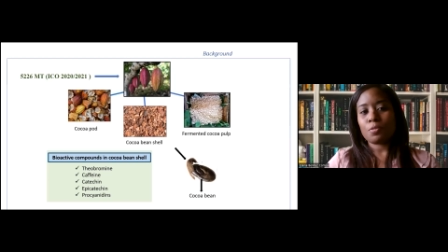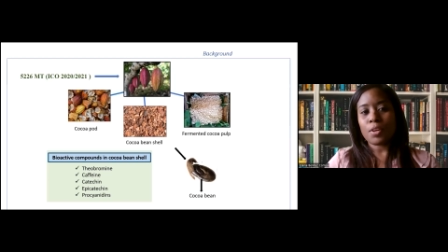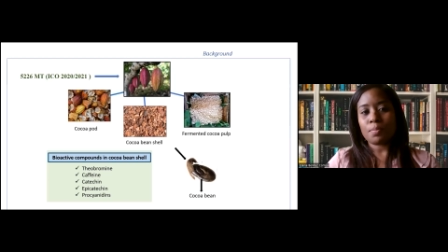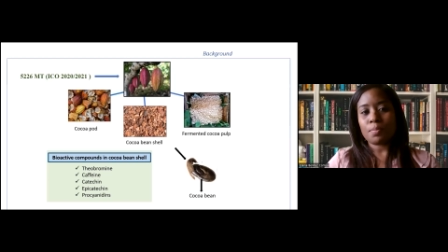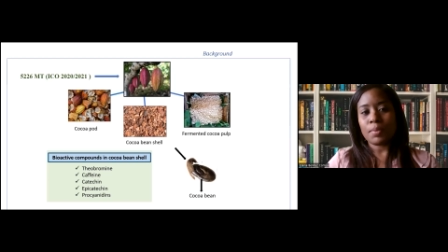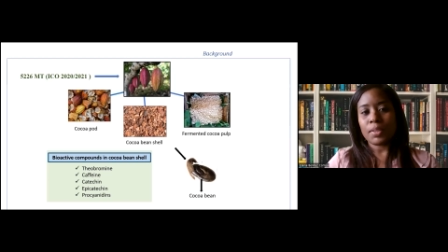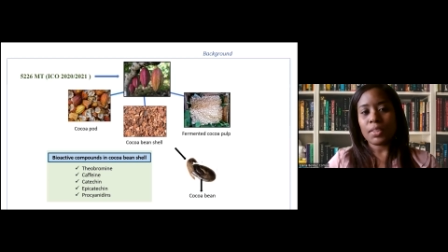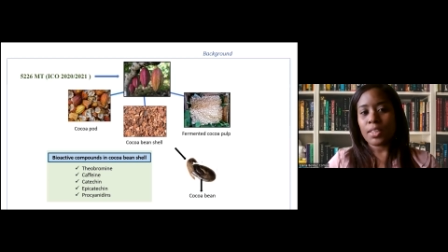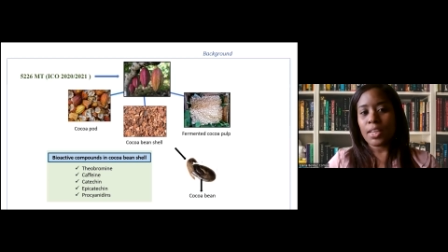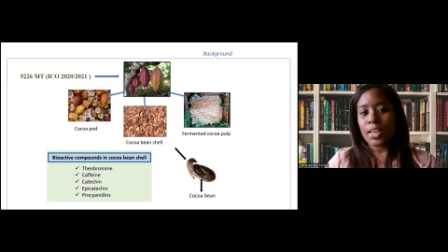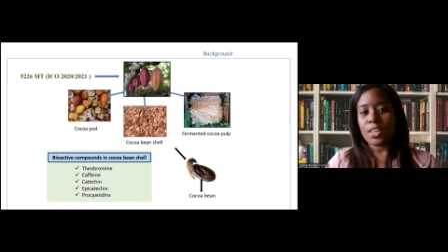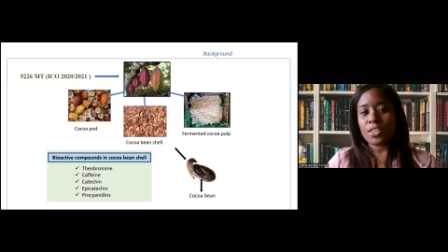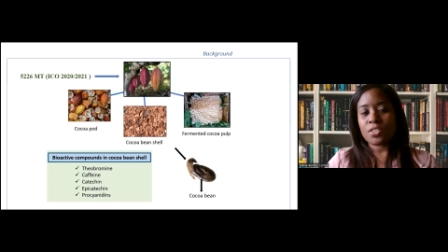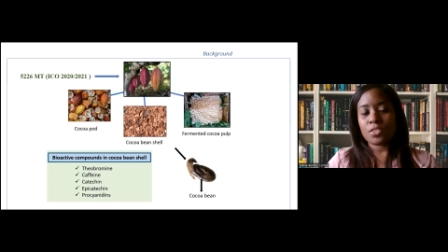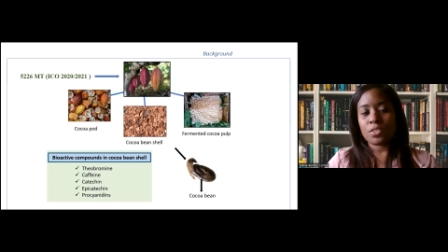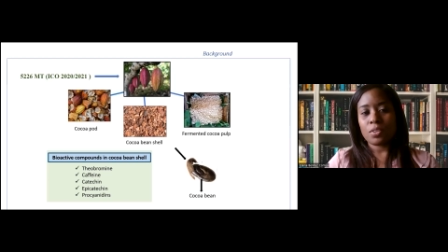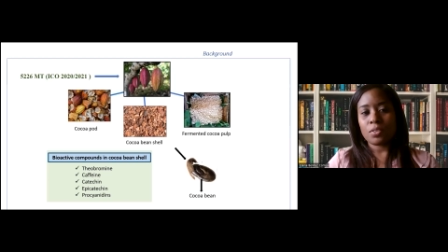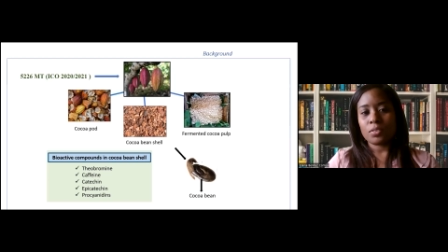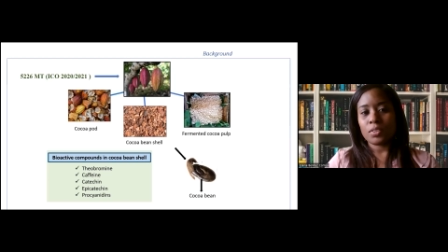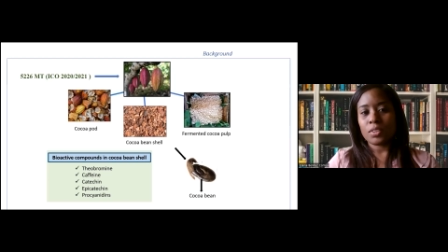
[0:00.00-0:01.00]

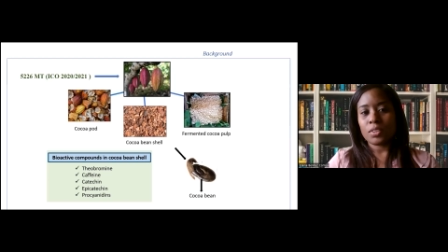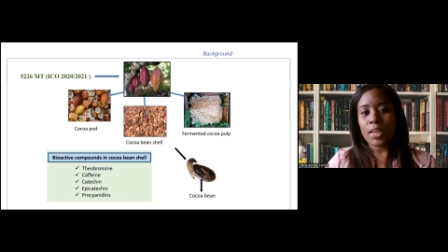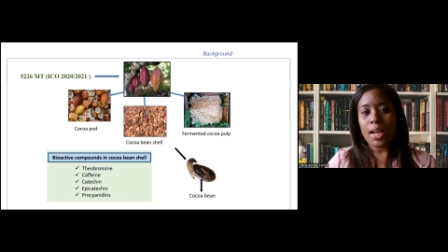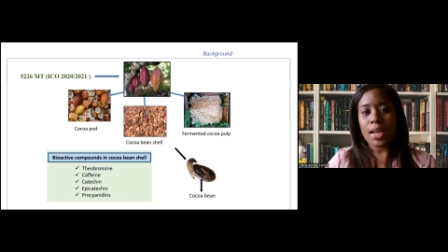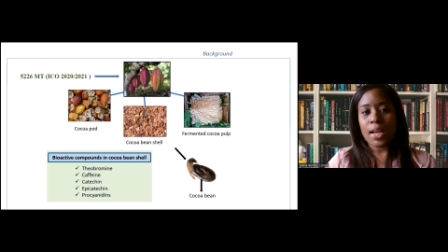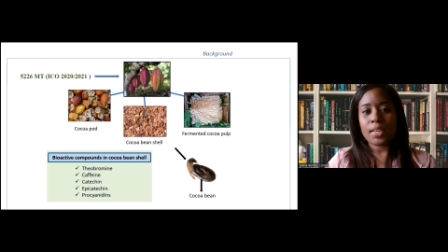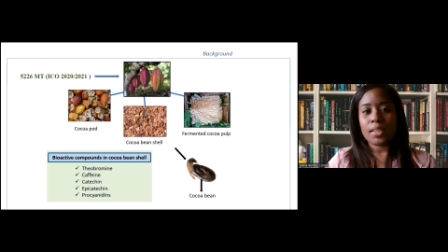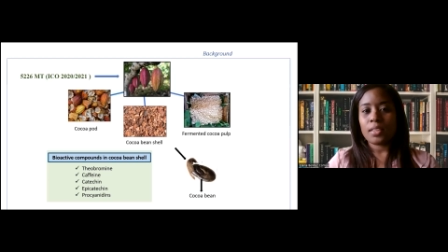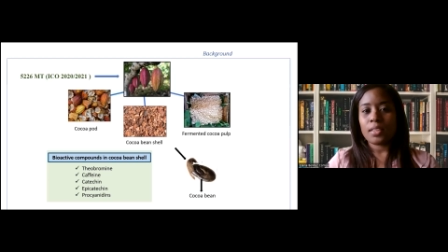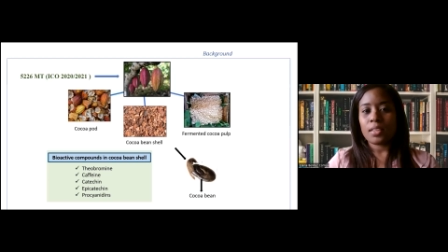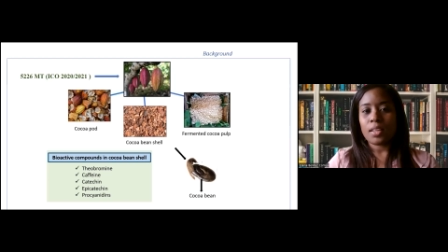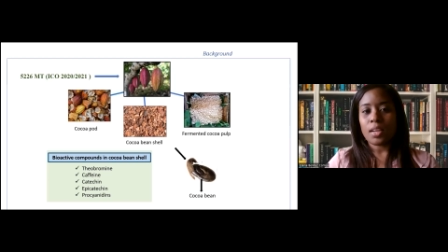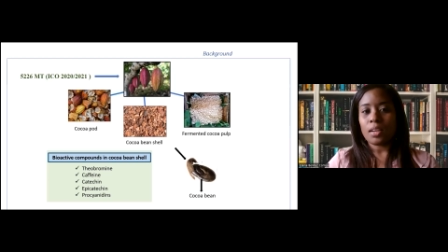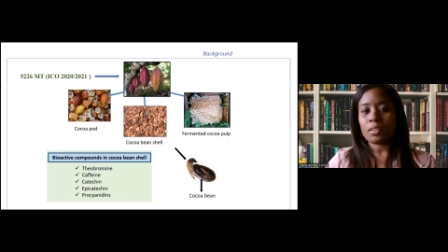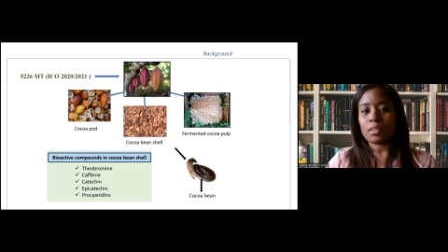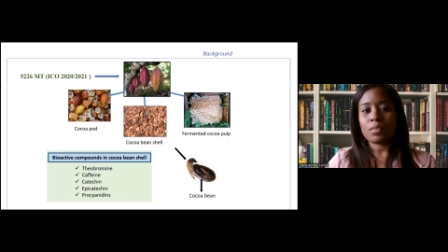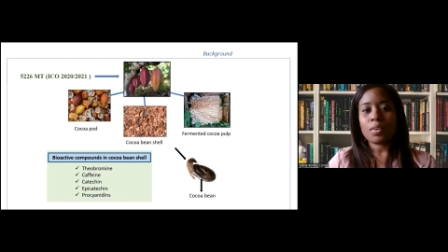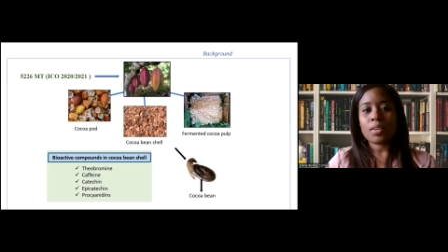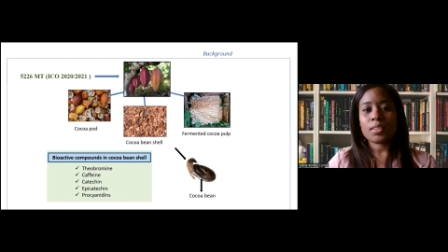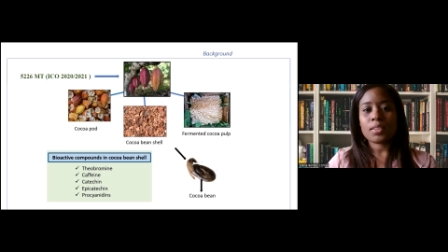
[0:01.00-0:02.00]
fermentation, drying, and
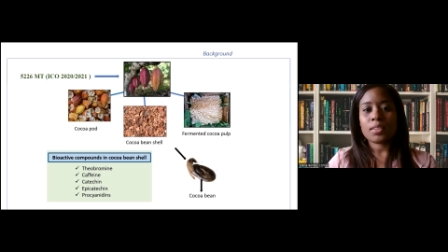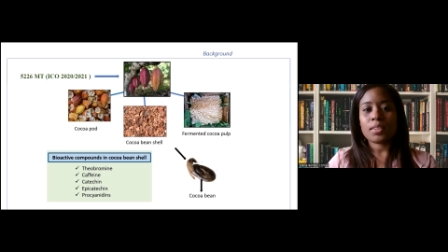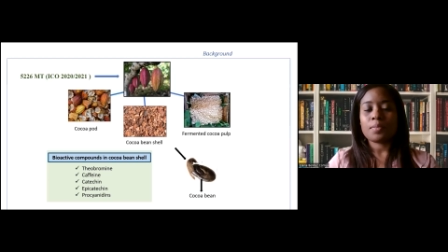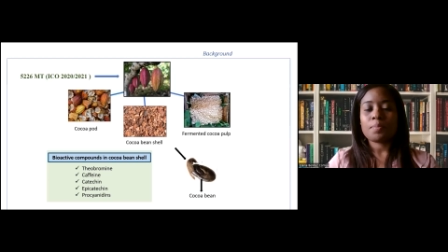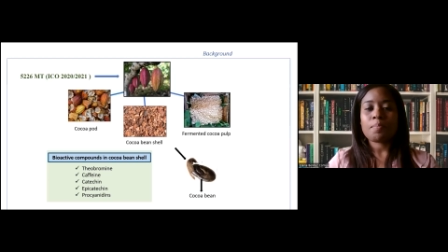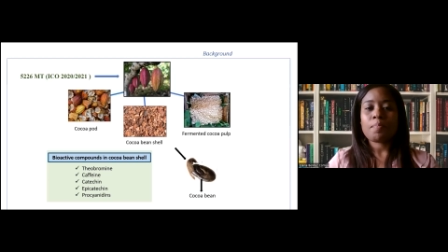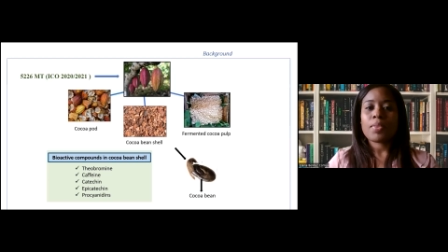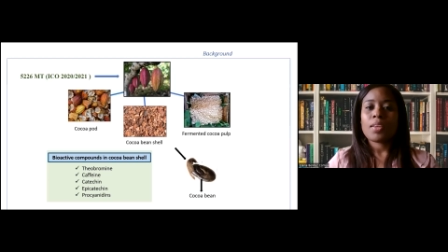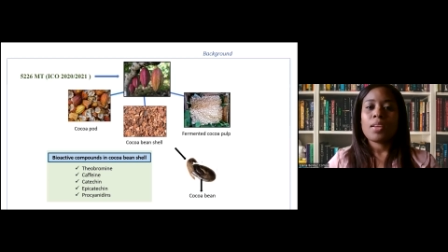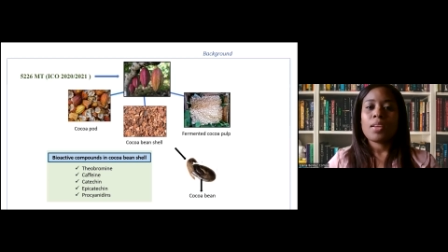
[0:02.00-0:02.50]
roasting,